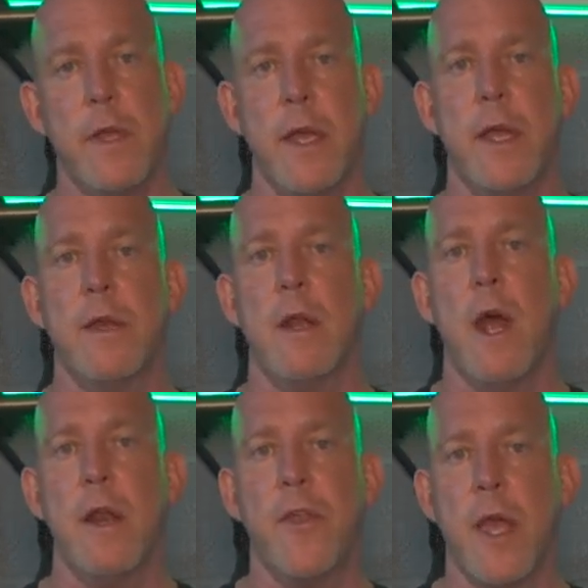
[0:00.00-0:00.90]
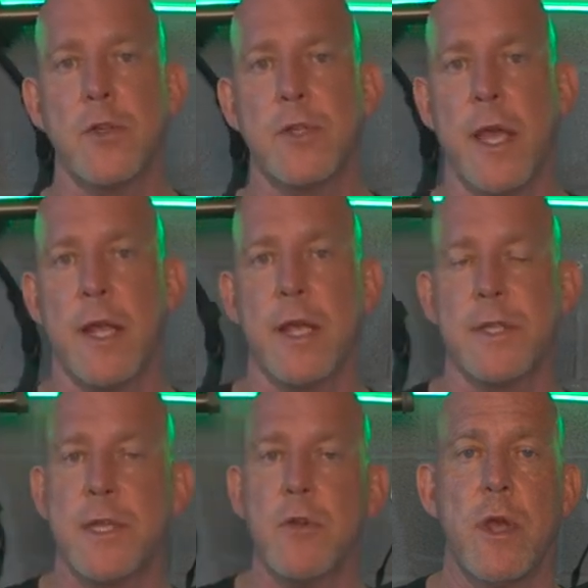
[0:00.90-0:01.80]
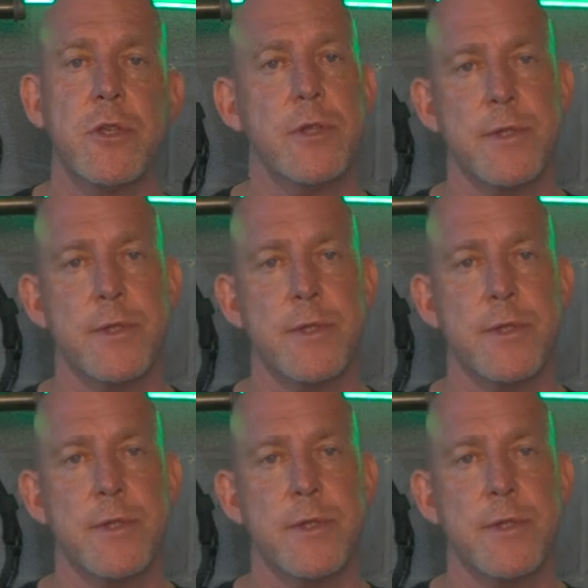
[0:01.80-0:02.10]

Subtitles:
and a lot of things are taken into consideration.